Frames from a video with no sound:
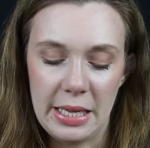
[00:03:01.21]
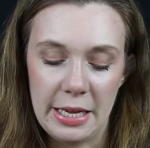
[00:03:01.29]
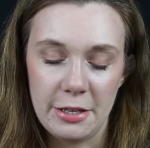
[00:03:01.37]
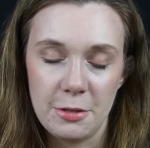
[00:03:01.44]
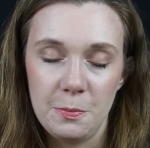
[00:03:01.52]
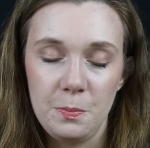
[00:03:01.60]

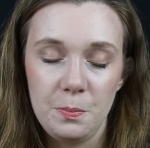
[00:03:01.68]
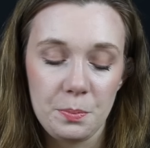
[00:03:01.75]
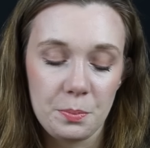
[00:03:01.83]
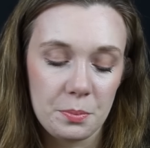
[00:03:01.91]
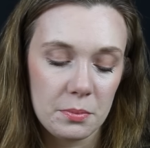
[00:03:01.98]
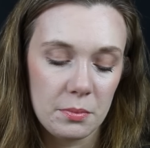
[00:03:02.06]
it.
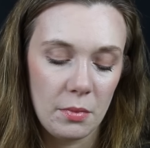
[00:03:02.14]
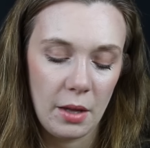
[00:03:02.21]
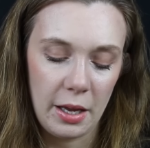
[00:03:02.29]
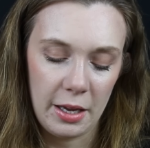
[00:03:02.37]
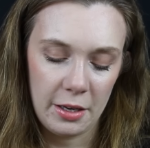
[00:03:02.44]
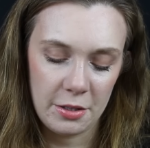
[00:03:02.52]

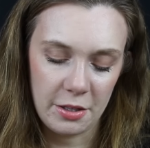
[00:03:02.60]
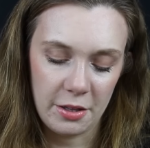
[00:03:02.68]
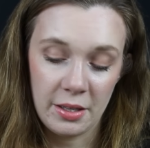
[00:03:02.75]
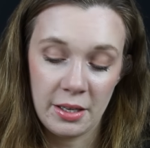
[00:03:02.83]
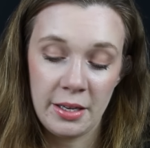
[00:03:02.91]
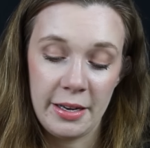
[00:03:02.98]
And
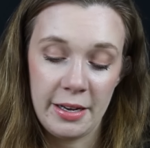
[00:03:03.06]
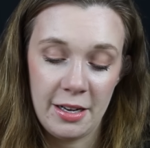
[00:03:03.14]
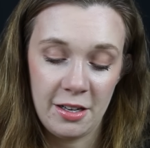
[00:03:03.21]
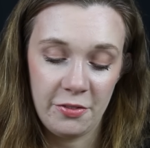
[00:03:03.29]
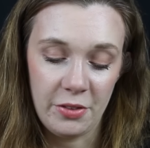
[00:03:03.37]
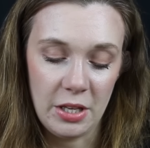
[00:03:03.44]
then I
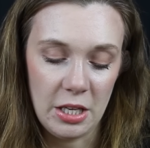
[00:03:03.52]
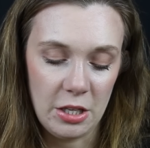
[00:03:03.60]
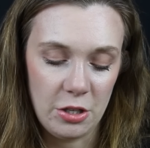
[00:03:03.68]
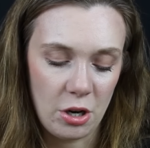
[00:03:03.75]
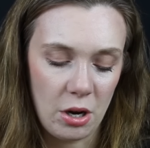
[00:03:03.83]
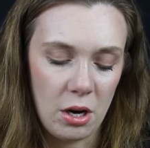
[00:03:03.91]
have
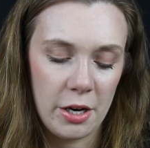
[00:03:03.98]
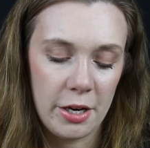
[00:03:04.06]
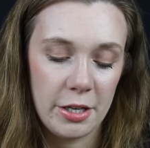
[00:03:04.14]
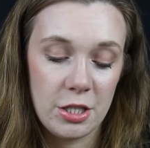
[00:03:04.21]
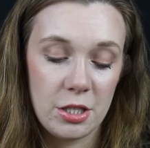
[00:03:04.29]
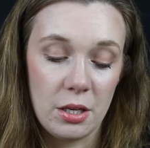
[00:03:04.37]
the
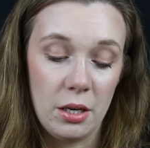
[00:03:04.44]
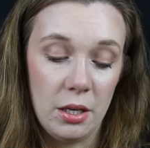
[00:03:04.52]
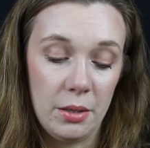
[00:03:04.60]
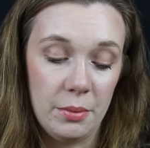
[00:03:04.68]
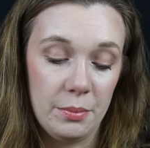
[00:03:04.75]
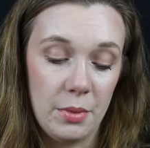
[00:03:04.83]
Tarte
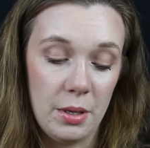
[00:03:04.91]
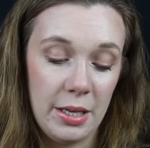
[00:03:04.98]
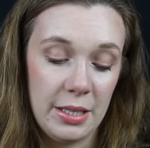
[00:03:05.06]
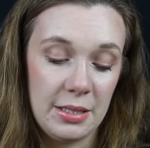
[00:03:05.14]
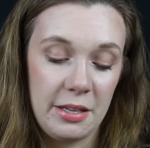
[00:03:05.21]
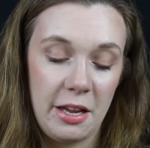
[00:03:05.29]
um,
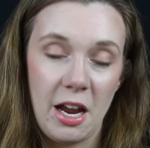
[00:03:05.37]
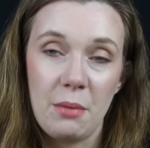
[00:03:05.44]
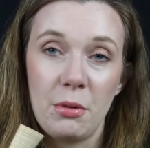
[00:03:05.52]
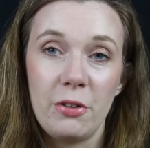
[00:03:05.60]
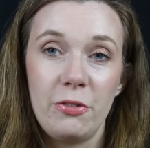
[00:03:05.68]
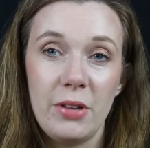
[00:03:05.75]
Lights
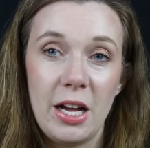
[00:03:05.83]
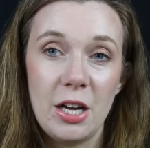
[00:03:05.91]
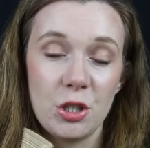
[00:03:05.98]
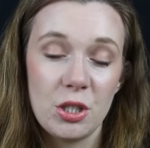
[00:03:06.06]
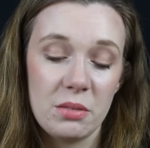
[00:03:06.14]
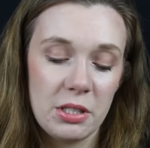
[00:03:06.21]
Camera
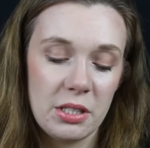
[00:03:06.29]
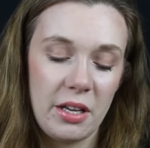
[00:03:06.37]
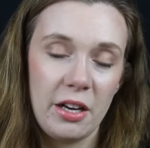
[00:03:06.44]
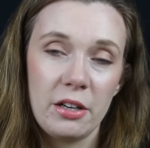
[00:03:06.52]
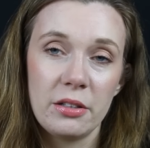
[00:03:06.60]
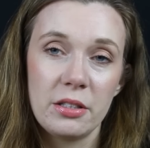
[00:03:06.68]
Flashes
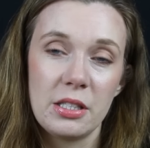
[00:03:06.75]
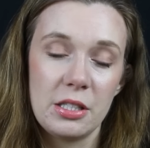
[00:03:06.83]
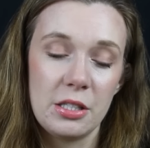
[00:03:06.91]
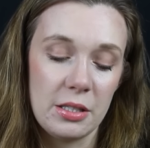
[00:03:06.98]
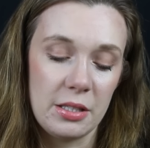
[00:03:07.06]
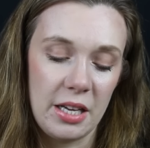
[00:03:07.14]
Mascara. This
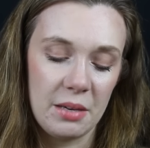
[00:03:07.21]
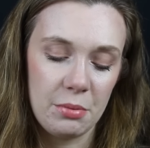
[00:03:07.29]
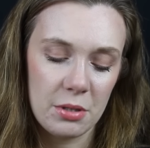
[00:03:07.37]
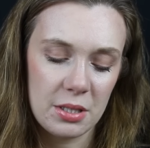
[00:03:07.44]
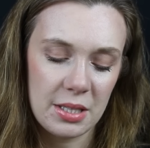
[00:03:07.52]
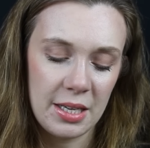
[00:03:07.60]
is a
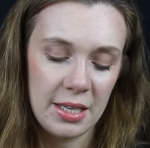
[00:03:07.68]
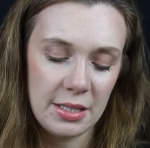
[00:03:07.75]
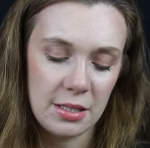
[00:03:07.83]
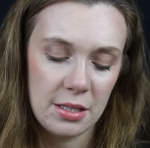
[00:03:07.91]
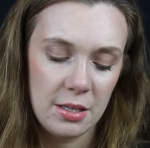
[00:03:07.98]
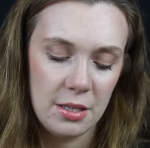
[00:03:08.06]
sample
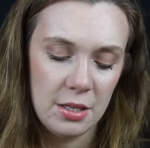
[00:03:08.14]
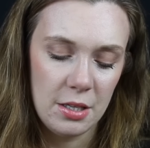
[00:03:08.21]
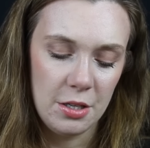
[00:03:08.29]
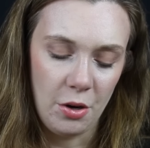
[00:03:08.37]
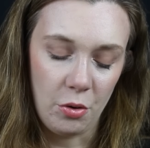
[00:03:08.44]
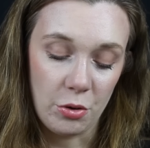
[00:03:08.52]
size
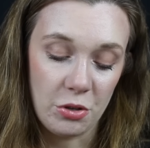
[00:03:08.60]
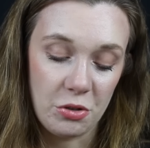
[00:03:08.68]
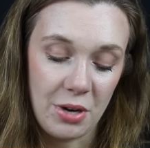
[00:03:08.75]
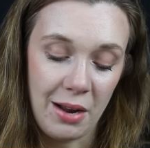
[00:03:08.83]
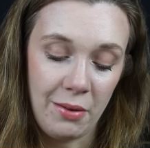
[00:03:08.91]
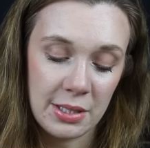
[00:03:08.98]
or
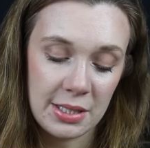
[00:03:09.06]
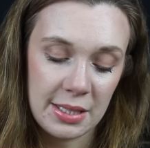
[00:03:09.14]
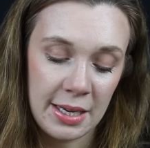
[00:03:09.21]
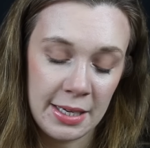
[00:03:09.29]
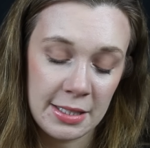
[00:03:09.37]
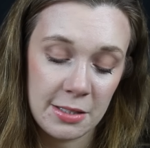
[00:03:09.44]
travel
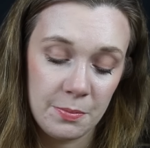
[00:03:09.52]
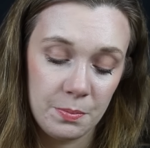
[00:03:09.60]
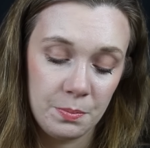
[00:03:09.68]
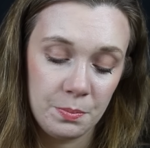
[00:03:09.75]
size.